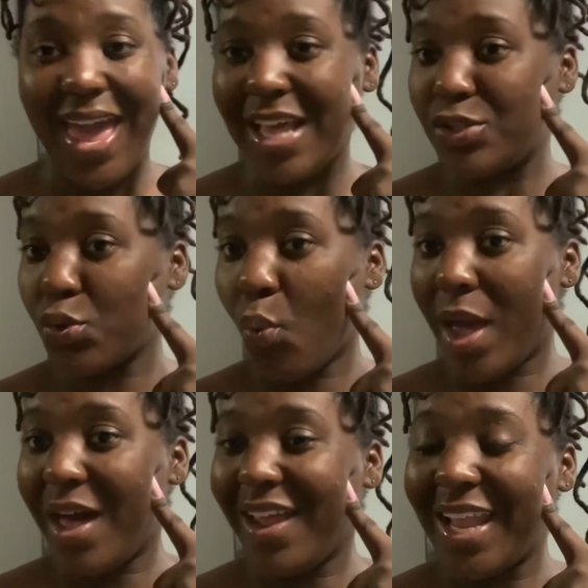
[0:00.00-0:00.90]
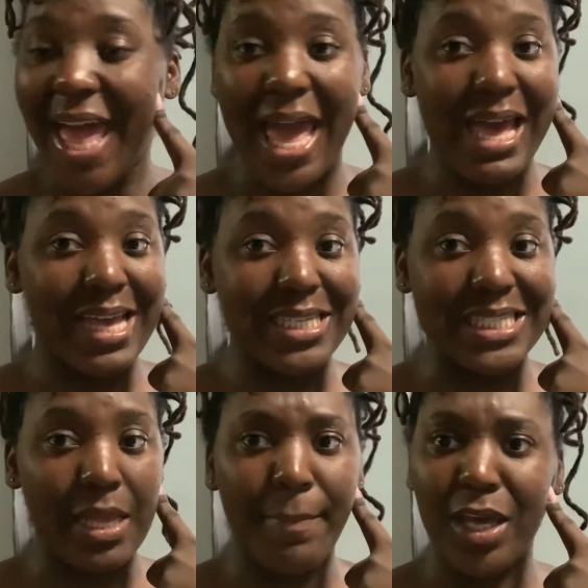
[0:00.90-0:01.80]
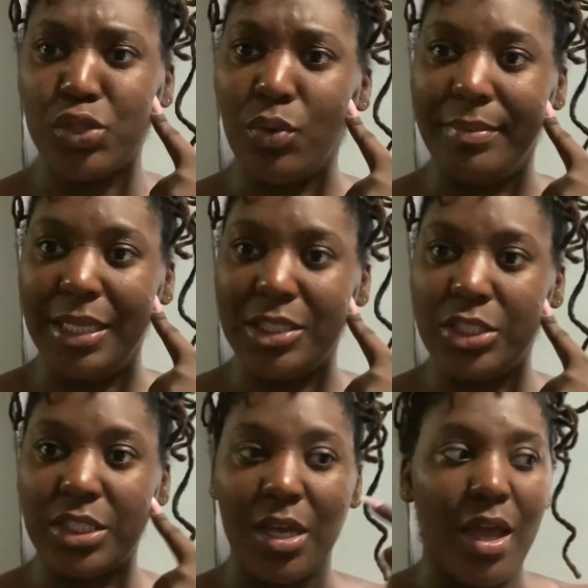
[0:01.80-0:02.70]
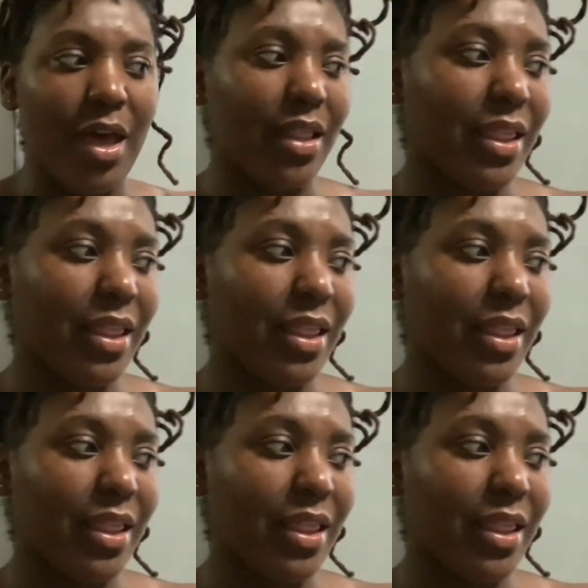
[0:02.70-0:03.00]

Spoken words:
as well as make it to a beach.